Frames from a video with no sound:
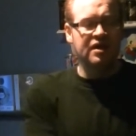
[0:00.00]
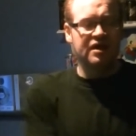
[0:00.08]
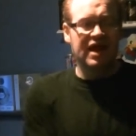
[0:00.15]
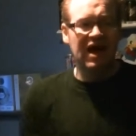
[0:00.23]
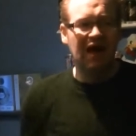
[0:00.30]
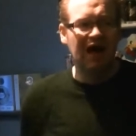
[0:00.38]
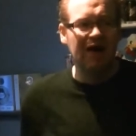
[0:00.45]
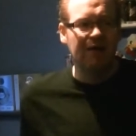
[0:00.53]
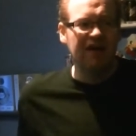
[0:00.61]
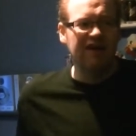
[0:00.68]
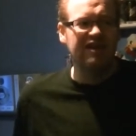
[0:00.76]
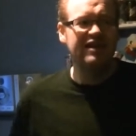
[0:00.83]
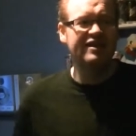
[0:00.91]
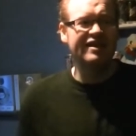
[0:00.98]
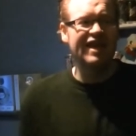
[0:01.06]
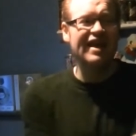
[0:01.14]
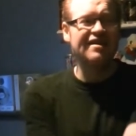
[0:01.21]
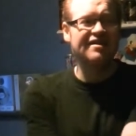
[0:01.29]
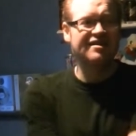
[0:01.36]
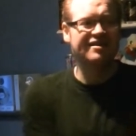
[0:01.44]
Now, I went to the
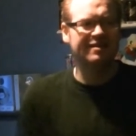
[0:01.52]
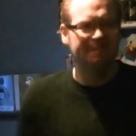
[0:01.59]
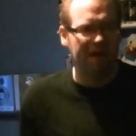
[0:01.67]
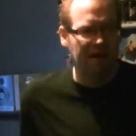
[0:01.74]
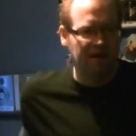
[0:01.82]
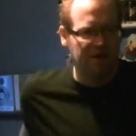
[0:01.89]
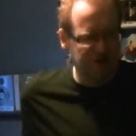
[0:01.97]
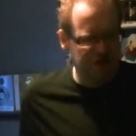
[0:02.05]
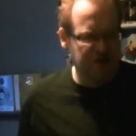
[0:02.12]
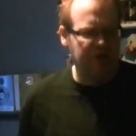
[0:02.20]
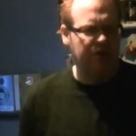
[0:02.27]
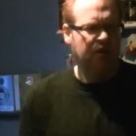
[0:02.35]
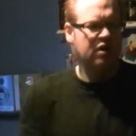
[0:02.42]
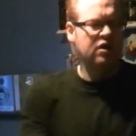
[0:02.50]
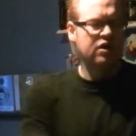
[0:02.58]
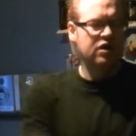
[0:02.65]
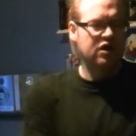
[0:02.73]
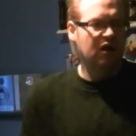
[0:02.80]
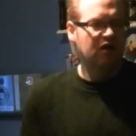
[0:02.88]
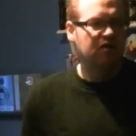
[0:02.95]
States about
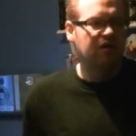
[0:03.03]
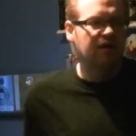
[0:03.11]
not too